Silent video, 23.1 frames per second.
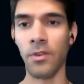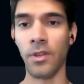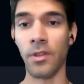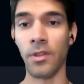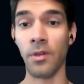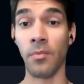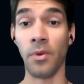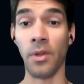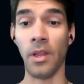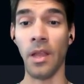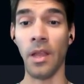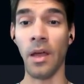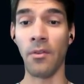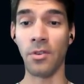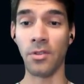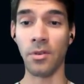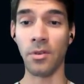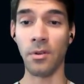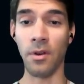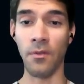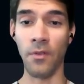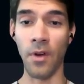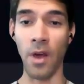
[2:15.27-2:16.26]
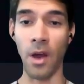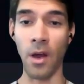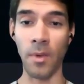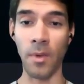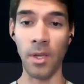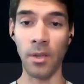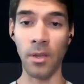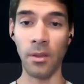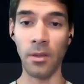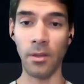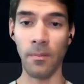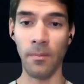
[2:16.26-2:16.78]
for example, a laboratory
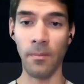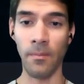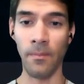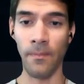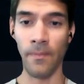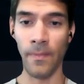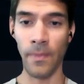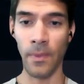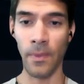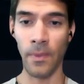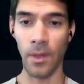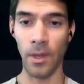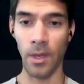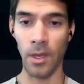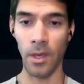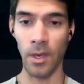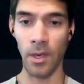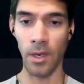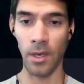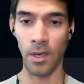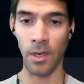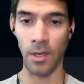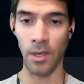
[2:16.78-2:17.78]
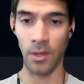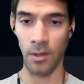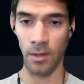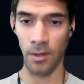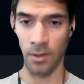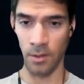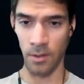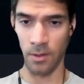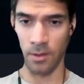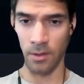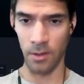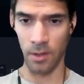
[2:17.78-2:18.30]
environment,
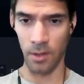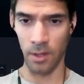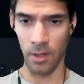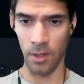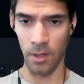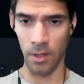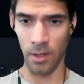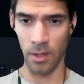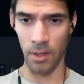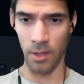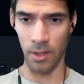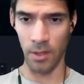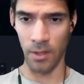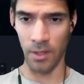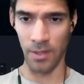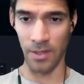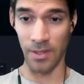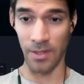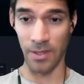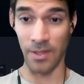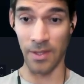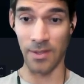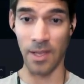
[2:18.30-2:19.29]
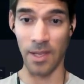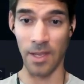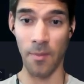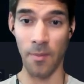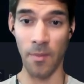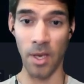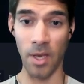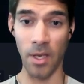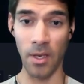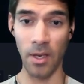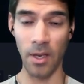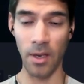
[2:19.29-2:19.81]
and this is the
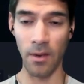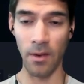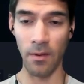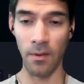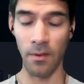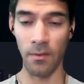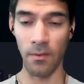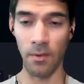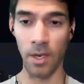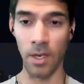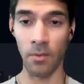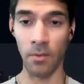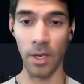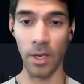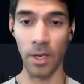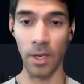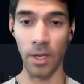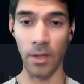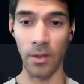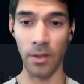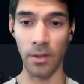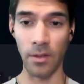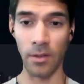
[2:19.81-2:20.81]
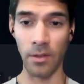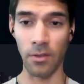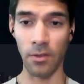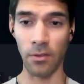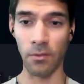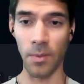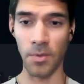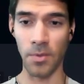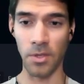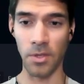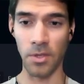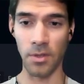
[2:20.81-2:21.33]
same idea, right? And we get these
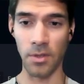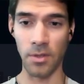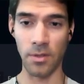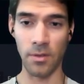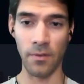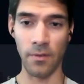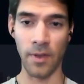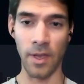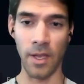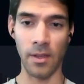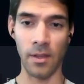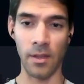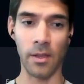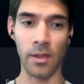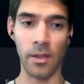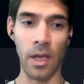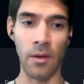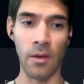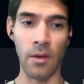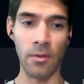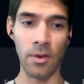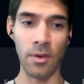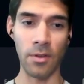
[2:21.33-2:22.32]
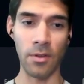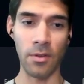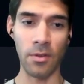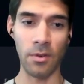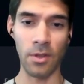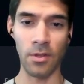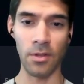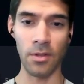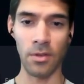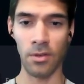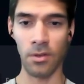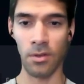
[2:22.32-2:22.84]
descriptions of handling
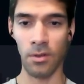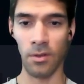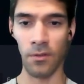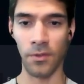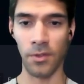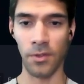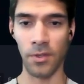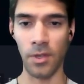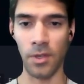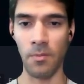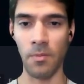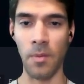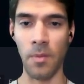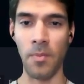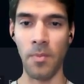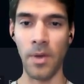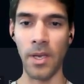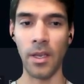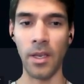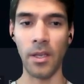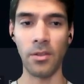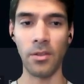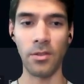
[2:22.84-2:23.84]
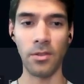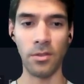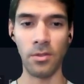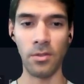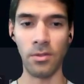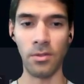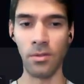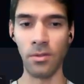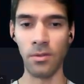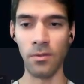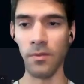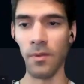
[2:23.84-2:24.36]
laboratory tubes, pipetting into
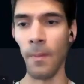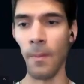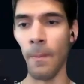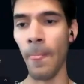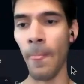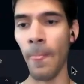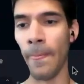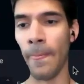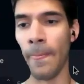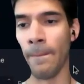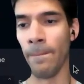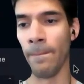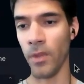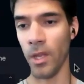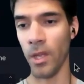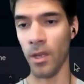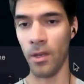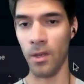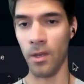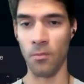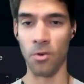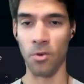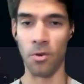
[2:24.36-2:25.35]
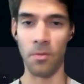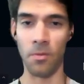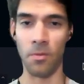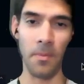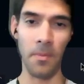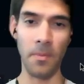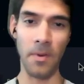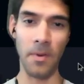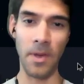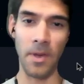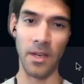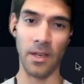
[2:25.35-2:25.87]
tube, more
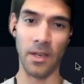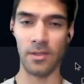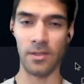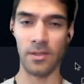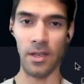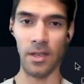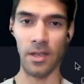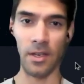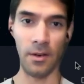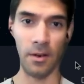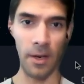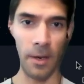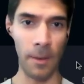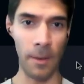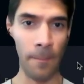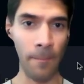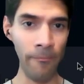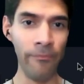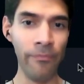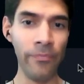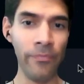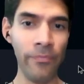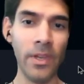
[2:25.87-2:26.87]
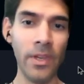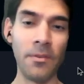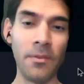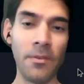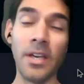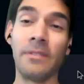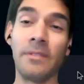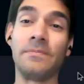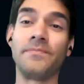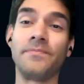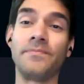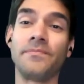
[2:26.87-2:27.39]
pipetting, etc.,
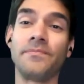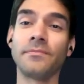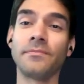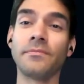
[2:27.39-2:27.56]
right?